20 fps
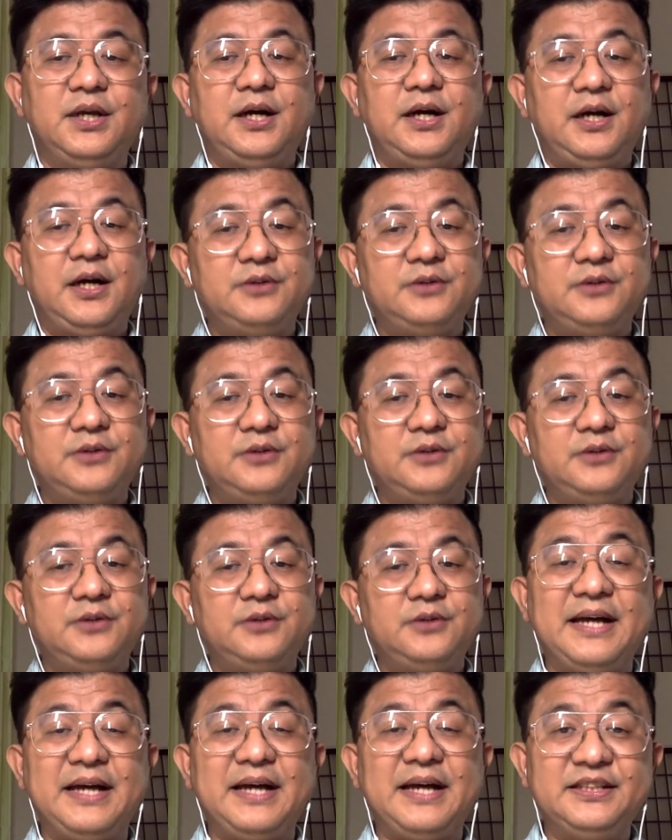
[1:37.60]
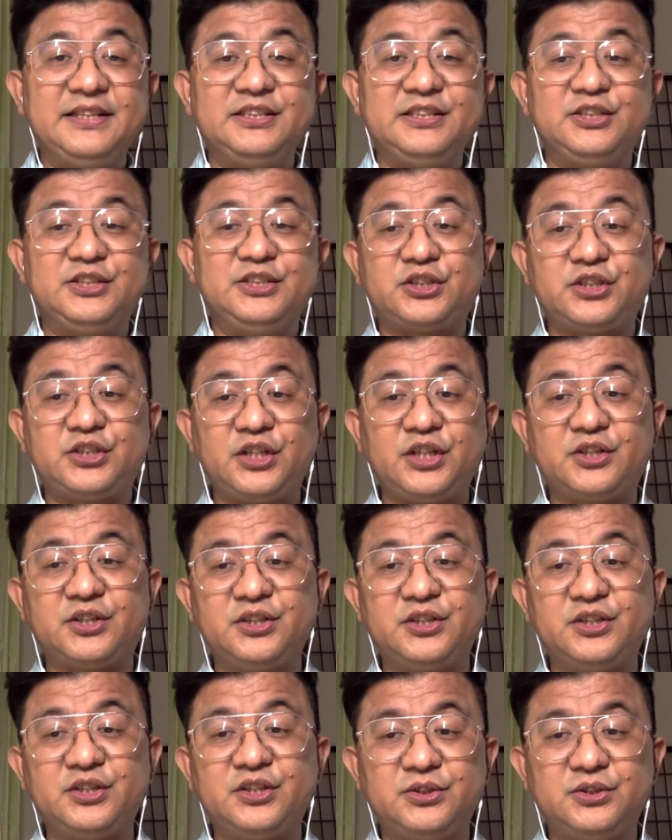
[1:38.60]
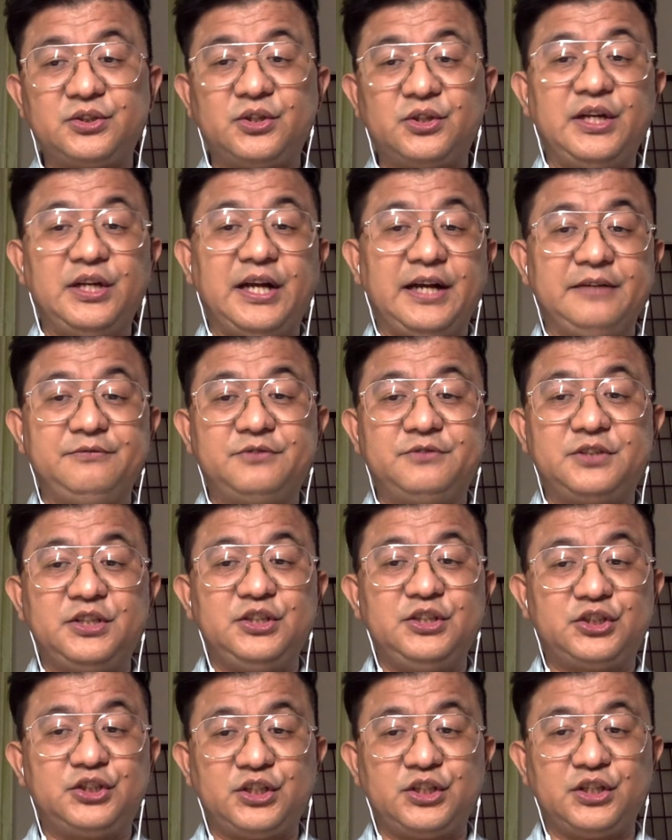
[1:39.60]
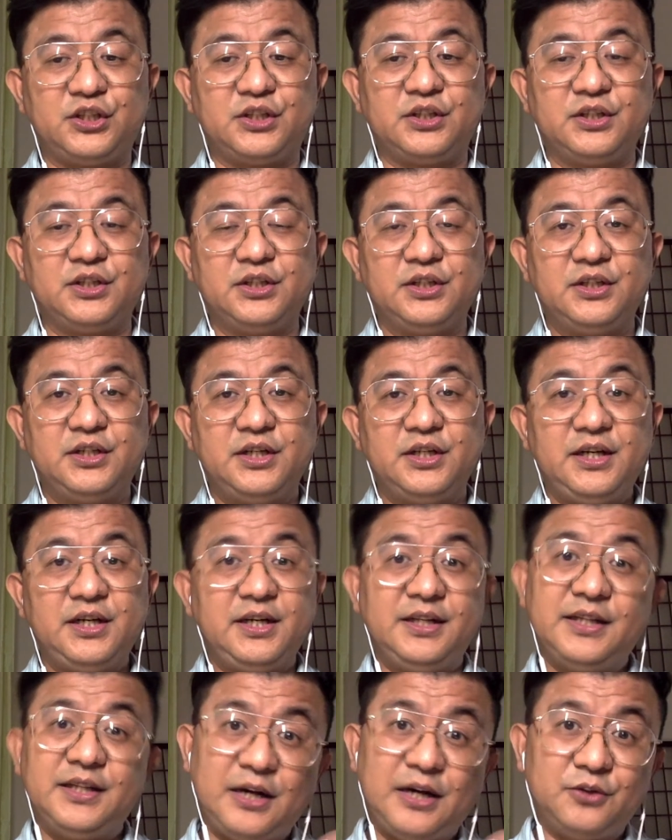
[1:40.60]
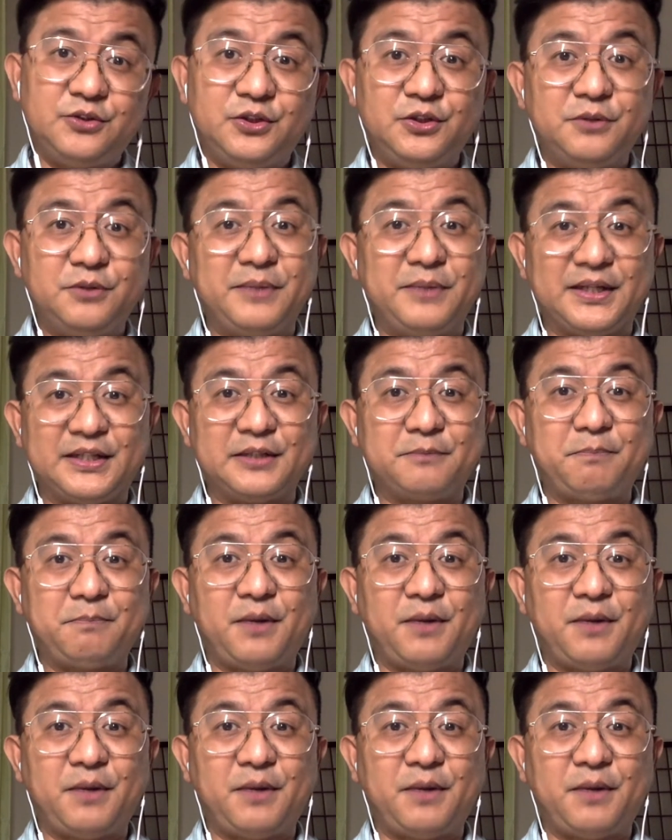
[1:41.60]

How did you manage synchronous or live teaching? And how did you make it